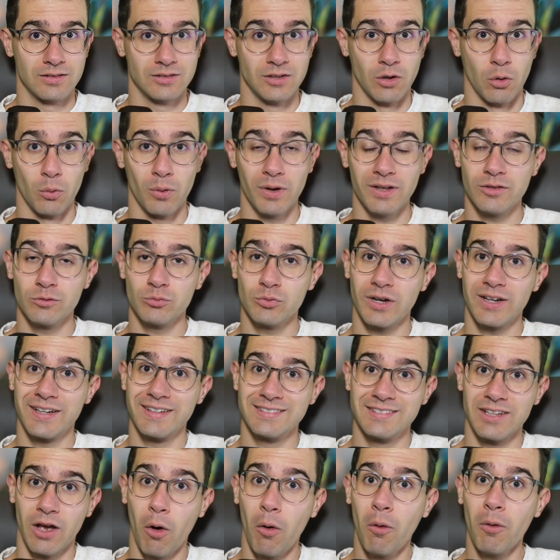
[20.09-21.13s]
So let's break
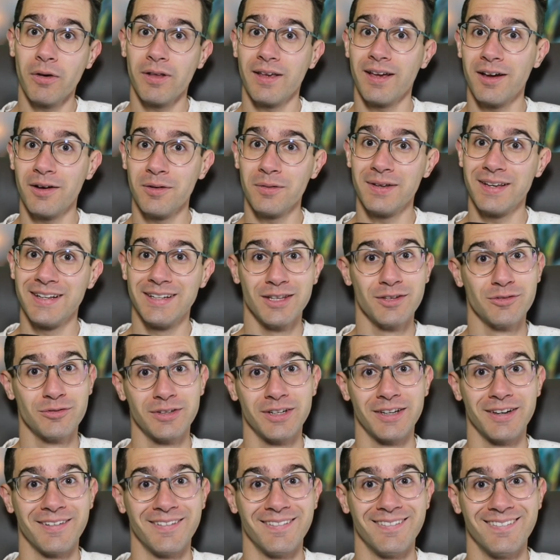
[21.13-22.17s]
it all down in this
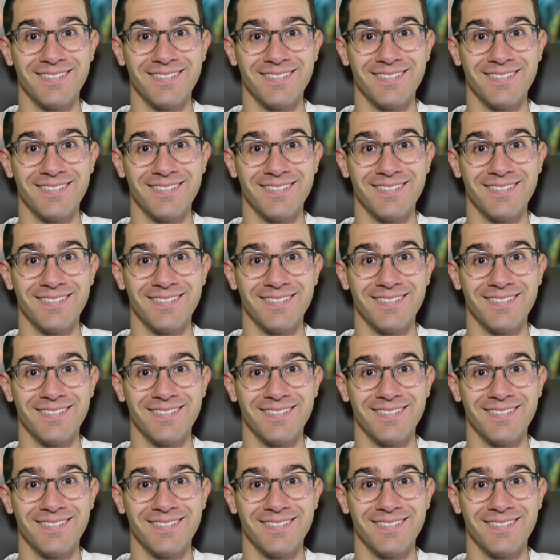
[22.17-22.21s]
video.